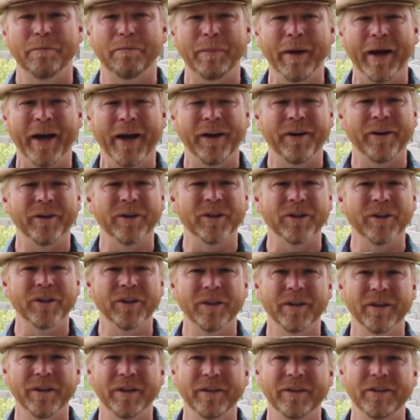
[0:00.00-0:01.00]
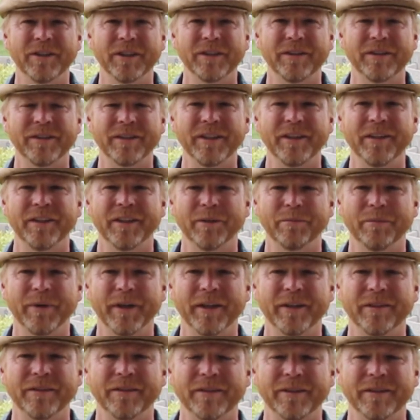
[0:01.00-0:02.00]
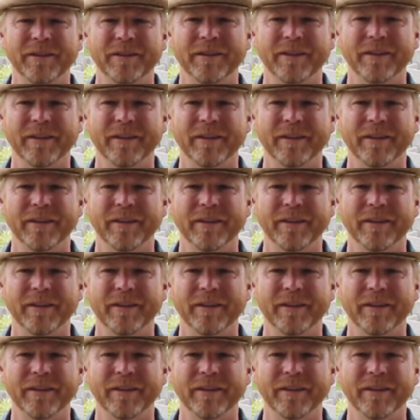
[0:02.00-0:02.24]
bad or good, just see them as